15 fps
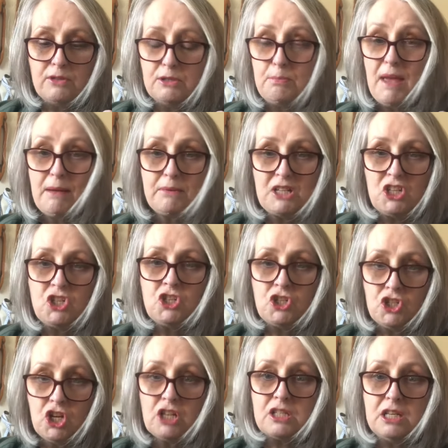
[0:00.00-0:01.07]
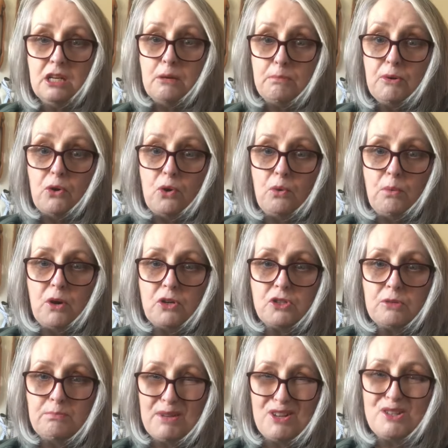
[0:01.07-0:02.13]
be able to chucked in a boil wash,
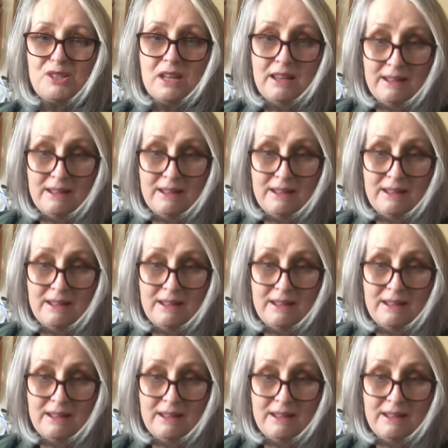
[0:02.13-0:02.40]
because